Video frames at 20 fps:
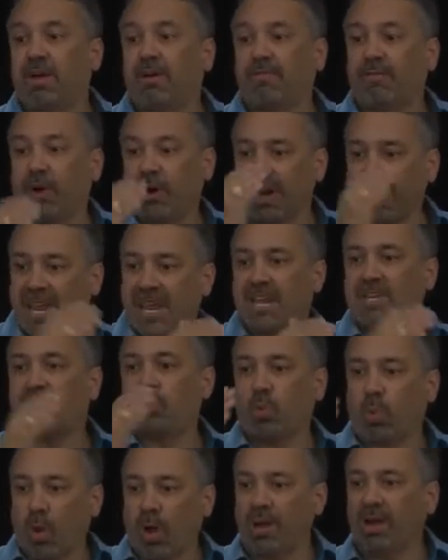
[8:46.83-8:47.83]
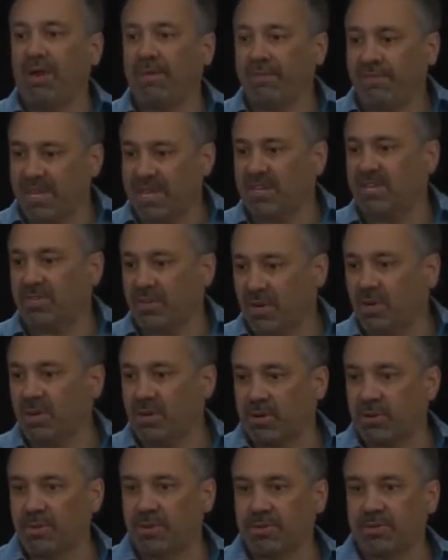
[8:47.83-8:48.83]
for each one of these
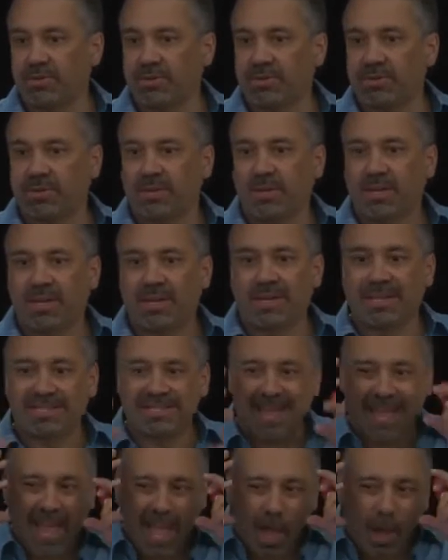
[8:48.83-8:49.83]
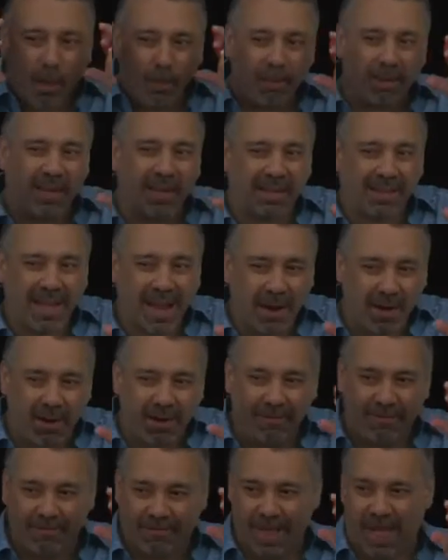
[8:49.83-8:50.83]
circles to help
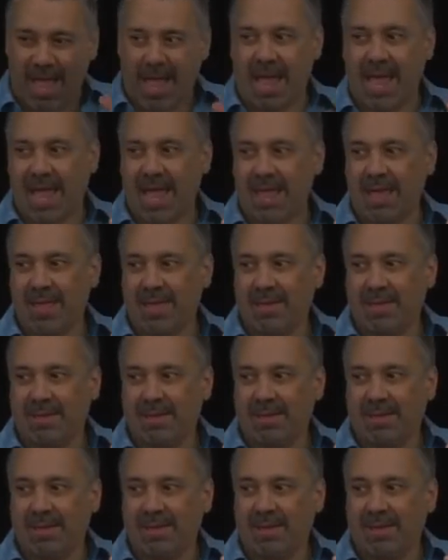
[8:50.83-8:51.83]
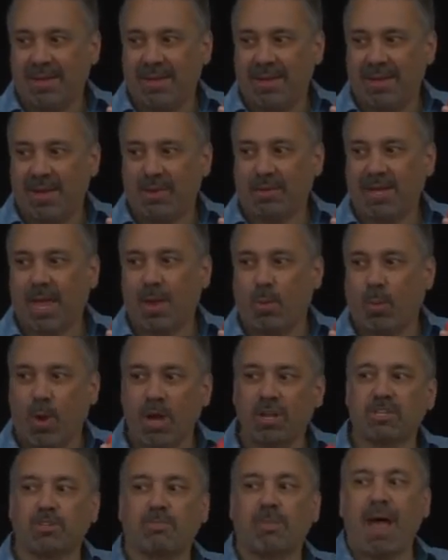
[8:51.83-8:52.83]
clarify, okay,
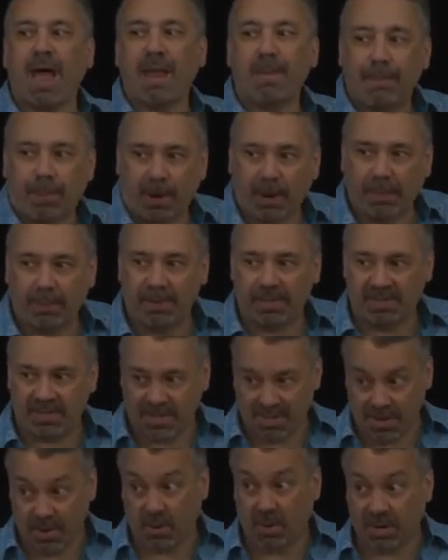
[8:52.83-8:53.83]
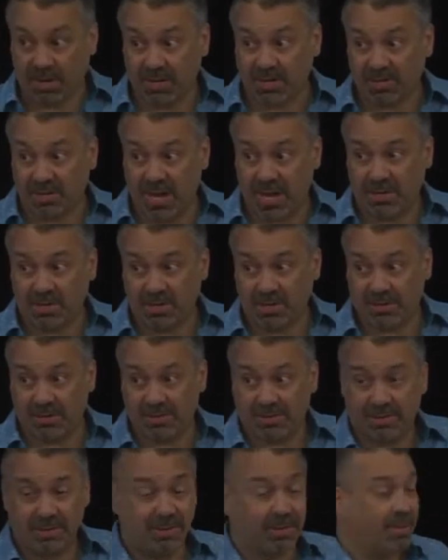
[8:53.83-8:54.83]
what's my purpose in the organization?
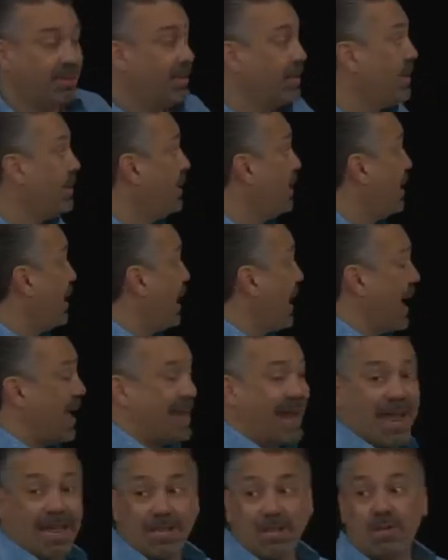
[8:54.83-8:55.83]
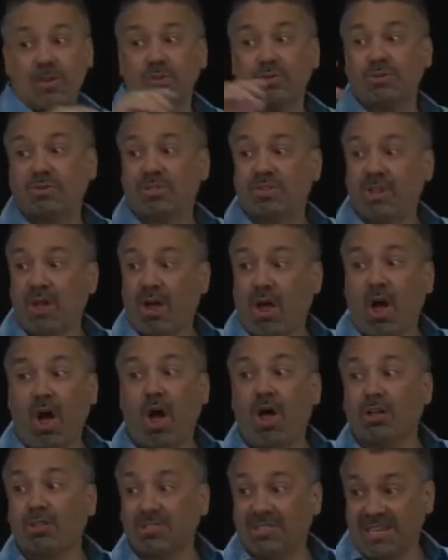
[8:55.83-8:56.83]
And I used
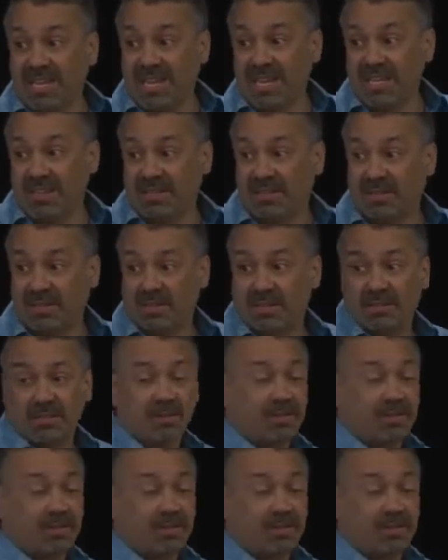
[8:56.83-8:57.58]
all D's.